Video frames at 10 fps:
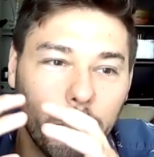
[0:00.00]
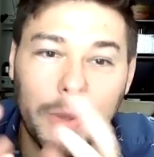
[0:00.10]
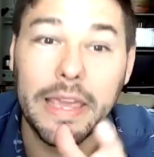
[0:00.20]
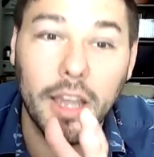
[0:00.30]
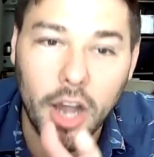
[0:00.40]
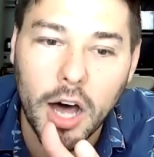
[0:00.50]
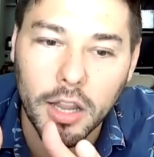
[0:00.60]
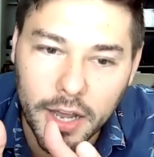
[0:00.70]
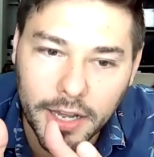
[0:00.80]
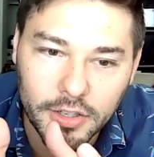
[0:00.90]
being
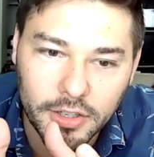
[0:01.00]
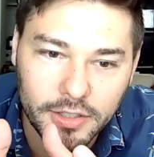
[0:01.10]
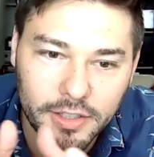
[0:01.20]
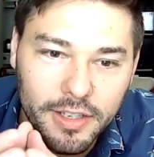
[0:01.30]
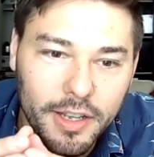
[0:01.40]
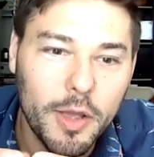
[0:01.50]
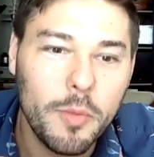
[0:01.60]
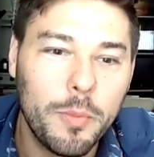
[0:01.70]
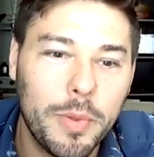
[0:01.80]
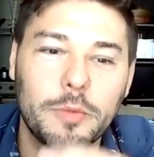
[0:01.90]
colonizers,
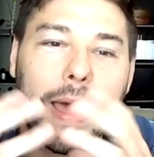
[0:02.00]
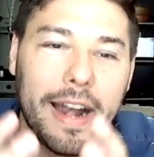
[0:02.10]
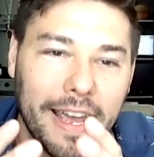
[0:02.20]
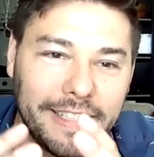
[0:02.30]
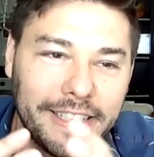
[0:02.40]
because Mennonites